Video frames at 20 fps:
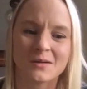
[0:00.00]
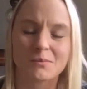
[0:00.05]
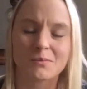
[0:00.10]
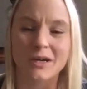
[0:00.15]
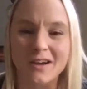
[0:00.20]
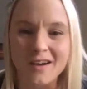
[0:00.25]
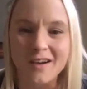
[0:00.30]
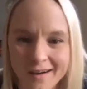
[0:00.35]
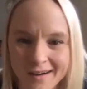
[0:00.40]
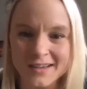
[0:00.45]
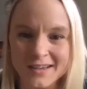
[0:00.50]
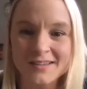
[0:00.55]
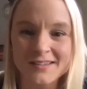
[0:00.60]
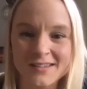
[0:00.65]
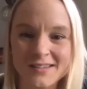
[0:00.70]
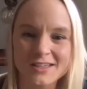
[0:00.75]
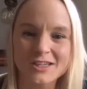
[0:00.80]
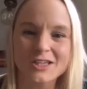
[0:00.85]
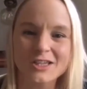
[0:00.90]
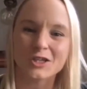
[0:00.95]
But cost
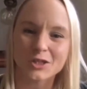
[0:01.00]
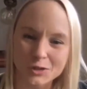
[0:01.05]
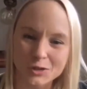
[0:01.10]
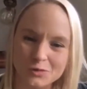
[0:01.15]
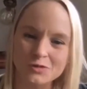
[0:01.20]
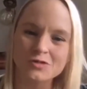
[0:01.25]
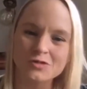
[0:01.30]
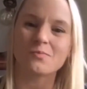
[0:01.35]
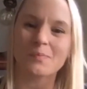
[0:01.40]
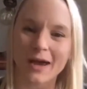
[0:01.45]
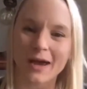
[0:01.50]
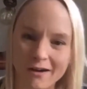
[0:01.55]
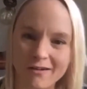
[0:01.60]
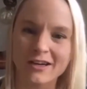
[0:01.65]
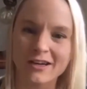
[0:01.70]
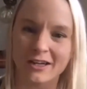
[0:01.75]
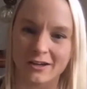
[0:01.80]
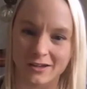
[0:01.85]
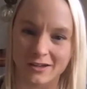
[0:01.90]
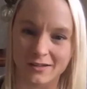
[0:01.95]
is a huge
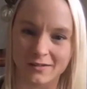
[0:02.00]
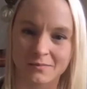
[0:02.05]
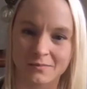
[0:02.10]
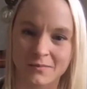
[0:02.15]
barrier.